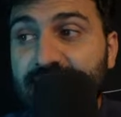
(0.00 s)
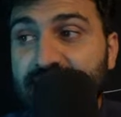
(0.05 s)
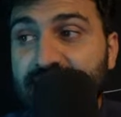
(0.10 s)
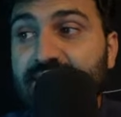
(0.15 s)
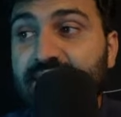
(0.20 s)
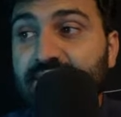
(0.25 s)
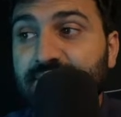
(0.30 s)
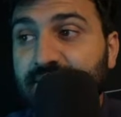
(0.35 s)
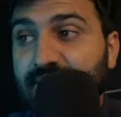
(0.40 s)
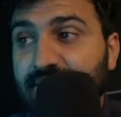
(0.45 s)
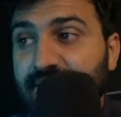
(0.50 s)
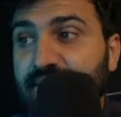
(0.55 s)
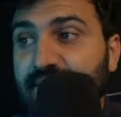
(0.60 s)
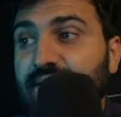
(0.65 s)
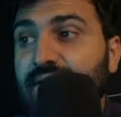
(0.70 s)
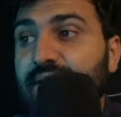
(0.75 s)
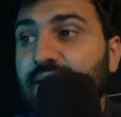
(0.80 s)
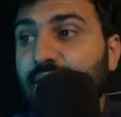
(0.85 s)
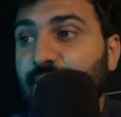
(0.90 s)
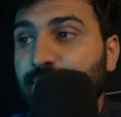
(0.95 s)
await.
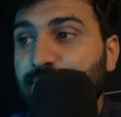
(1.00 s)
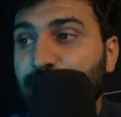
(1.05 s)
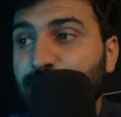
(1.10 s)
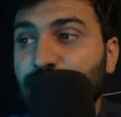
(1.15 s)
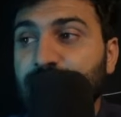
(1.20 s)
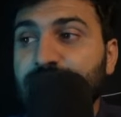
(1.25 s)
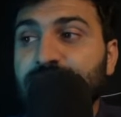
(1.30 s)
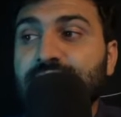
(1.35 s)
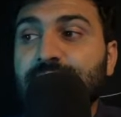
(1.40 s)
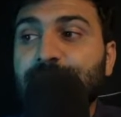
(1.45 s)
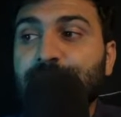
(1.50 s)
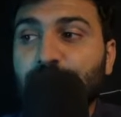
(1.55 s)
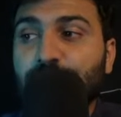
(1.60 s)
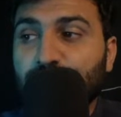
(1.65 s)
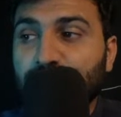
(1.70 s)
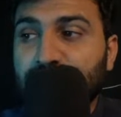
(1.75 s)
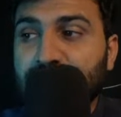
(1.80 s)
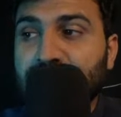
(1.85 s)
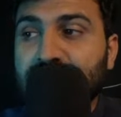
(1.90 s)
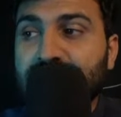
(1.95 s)
Of course the
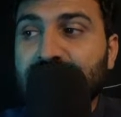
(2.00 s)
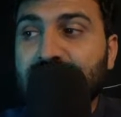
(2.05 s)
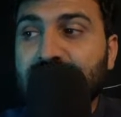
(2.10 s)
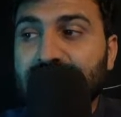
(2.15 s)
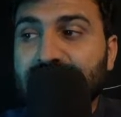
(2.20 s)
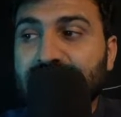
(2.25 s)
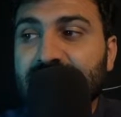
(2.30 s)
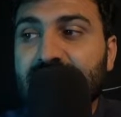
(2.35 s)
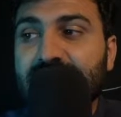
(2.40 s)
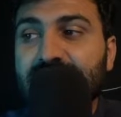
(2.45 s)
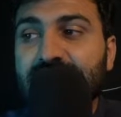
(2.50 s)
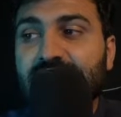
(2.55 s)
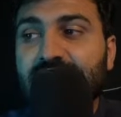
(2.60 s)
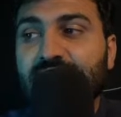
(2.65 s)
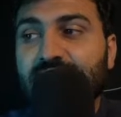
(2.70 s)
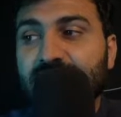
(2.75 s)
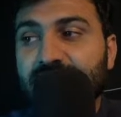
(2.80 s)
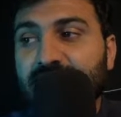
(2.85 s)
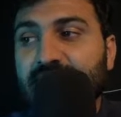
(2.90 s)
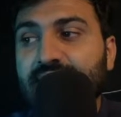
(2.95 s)
promises at the end
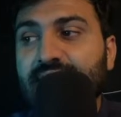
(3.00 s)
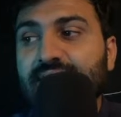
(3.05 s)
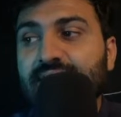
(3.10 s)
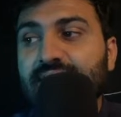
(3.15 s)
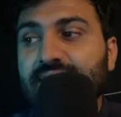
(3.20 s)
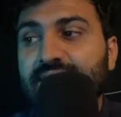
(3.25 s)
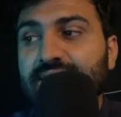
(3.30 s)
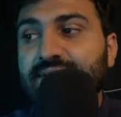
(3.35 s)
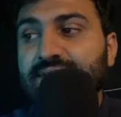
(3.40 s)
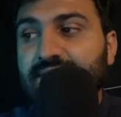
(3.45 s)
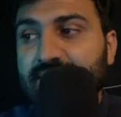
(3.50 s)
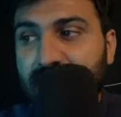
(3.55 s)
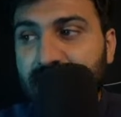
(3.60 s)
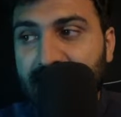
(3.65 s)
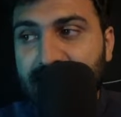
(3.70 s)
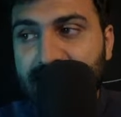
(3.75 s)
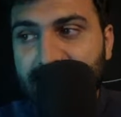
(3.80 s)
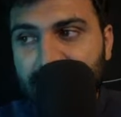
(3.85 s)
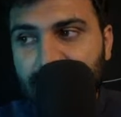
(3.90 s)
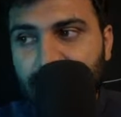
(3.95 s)
are
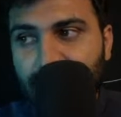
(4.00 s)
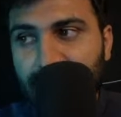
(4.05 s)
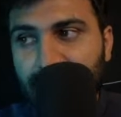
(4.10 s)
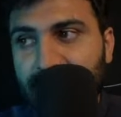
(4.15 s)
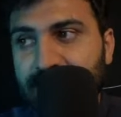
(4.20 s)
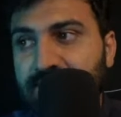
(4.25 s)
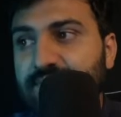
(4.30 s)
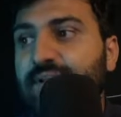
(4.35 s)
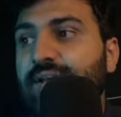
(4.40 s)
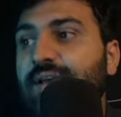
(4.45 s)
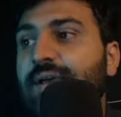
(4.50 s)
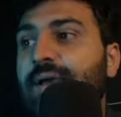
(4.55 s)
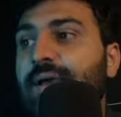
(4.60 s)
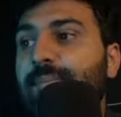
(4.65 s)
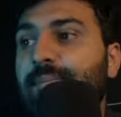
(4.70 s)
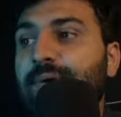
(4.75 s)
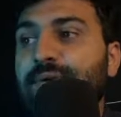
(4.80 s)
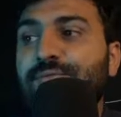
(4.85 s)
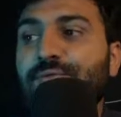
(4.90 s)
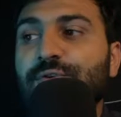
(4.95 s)
asynchronous,
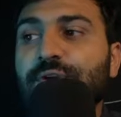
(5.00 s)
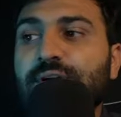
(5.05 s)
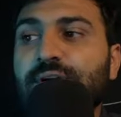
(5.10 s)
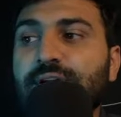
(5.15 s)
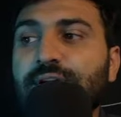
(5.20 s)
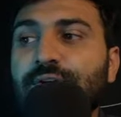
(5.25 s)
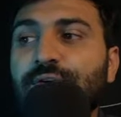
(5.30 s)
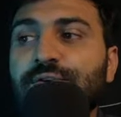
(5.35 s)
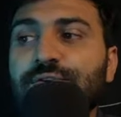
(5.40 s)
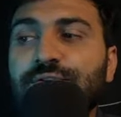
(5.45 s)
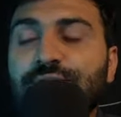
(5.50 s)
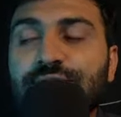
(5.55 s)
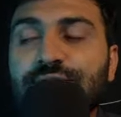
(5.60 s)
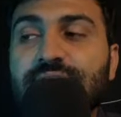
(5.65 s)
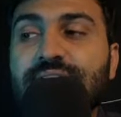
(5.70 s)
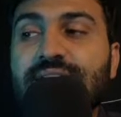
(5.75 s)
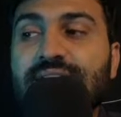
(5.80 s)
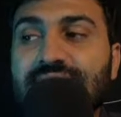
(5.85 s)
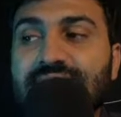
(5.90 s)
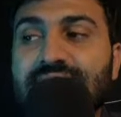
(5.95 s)
but we are not
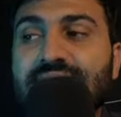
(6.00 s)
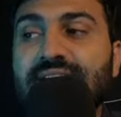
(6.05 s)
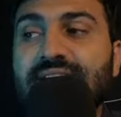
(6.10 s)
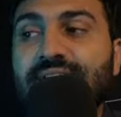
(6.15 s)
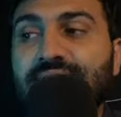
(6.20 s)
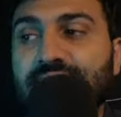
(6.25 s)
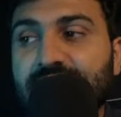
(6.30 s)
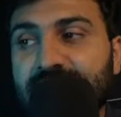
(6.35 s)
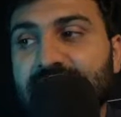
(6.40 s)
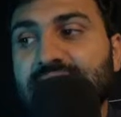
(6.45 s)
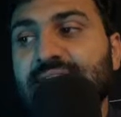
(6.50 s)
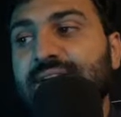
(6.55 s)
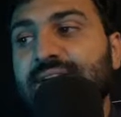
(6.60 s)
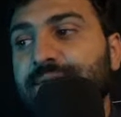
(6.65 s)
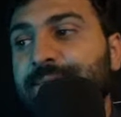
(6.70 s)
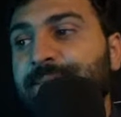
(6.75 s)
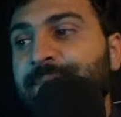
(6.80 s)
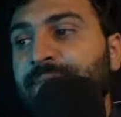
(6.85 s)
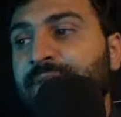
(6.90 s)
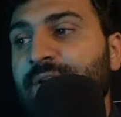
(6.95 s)
using async await here.
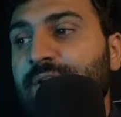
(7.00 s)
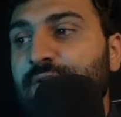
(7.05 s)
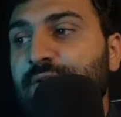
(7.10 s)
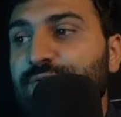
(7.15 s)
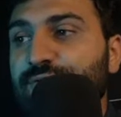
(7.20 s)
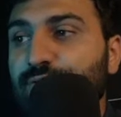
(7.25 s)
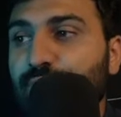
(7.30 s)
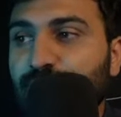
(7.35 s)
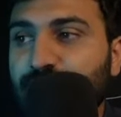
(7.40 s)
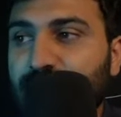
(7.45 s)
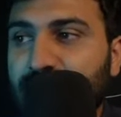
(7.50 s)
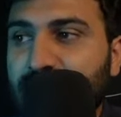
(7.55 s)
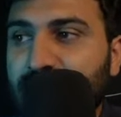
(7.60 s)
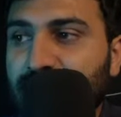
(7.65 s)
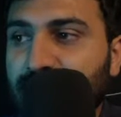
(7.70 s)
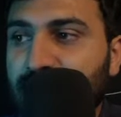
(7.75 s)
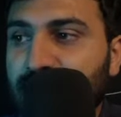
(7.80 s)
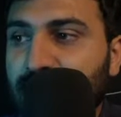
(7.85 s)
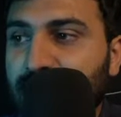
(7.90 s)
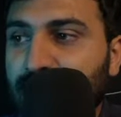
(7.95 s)
So
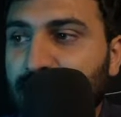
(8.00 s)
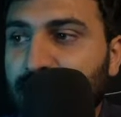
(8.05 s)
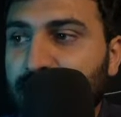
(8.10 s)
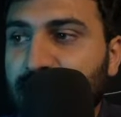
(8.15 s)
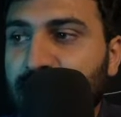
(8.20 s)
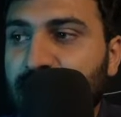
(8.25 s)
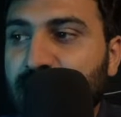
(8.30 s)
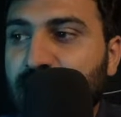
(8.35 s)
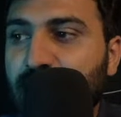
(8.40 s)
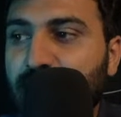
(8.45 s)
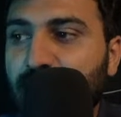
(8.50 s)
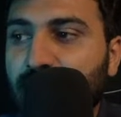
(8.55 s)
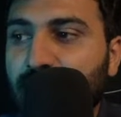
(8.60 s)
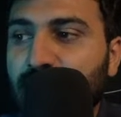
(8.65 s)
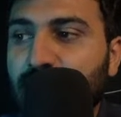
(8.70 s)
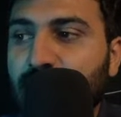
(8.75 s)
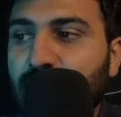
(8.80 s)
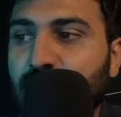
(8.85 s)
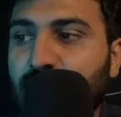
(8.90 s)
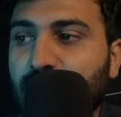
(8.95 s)
whenever we will
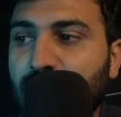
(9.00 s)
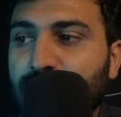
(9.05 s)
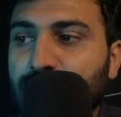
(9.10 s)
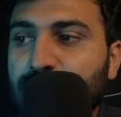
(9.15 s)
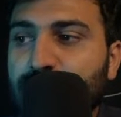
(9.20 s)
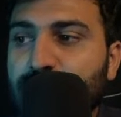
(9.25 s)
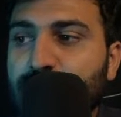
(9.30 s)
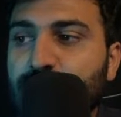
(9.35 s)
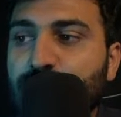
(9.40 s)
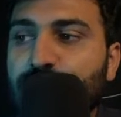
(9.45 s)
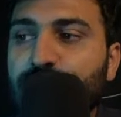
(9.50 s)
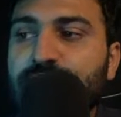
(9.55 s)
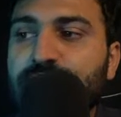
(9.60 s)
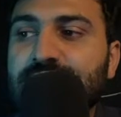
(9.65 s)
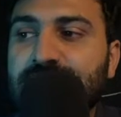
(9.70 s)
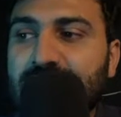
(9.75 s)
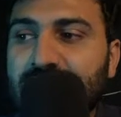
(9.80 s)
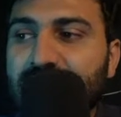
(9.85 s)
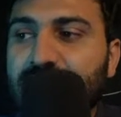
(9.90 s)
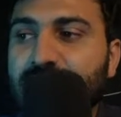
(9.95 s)
call out
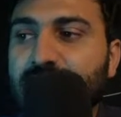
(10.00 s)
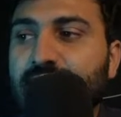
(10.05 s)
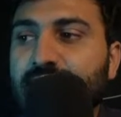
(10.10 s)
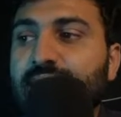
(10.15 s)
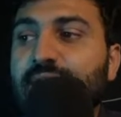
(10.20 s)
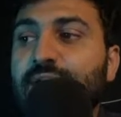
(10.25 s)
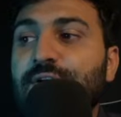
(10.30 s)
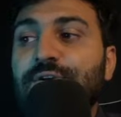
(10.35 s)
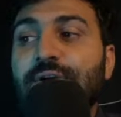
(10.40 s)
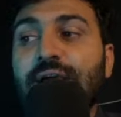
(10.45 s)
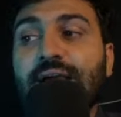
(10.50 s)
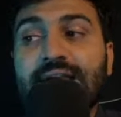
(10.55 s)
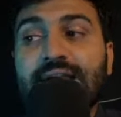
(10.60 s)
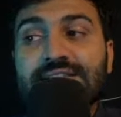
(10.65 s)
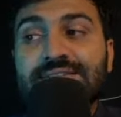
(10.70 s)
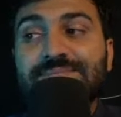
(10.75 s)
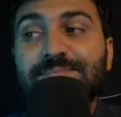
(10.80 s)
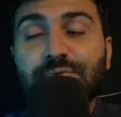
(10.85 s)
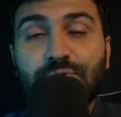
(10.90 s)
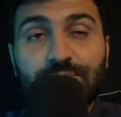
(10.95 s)
dot then,
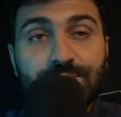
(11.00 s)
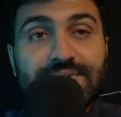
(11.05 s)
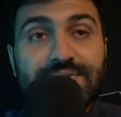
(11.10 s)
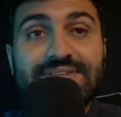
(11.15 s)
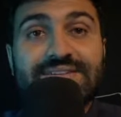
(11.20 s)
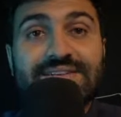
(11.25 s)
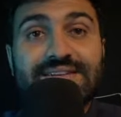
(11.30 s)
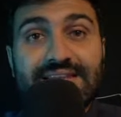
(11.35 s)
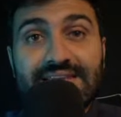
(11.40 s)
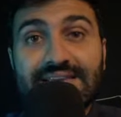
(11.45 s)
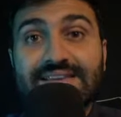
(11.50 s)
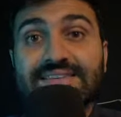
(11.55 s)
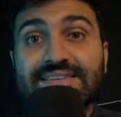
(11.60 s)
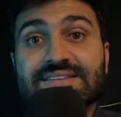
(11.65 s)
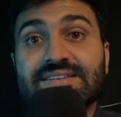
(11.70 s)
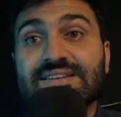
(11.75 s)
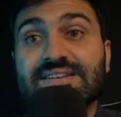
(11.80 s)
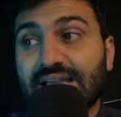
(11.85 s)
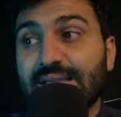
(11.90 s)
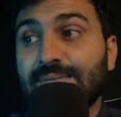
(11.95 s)
as promise takes
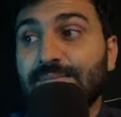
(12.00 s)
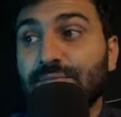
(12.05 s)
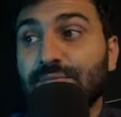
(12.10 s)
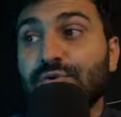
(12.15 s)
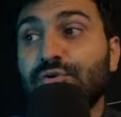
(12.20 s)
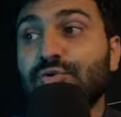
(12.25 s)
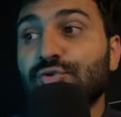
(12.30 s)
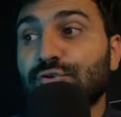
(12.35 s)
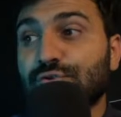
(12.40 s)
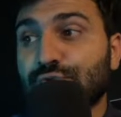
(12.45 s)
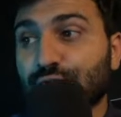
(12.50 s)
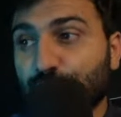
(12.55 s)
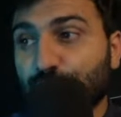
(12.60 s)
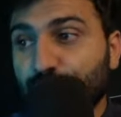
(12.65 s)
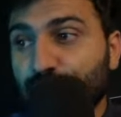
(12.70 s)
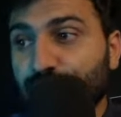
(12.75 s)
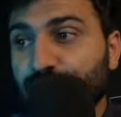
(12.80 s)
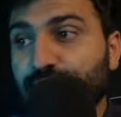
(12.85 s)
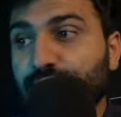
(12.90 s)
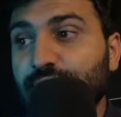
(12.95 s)
time to
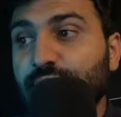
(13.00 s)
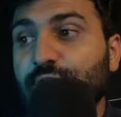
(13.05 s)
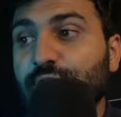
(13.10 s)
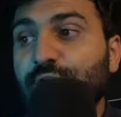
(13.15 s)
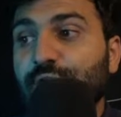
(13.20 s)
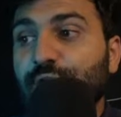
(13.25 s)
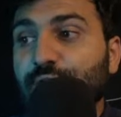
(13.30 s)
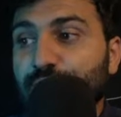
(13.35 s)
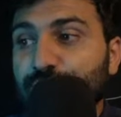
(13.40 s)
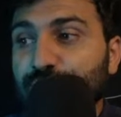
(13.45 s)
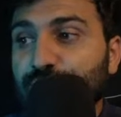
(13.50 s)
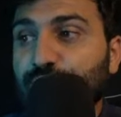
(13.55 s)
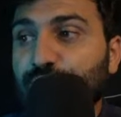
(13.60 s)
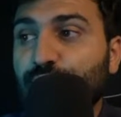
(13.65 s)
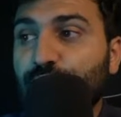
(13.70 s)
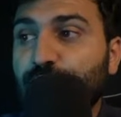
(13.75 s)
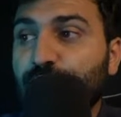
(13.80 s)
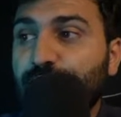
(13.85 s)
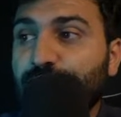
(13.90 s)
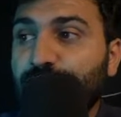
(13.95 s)
resolve, so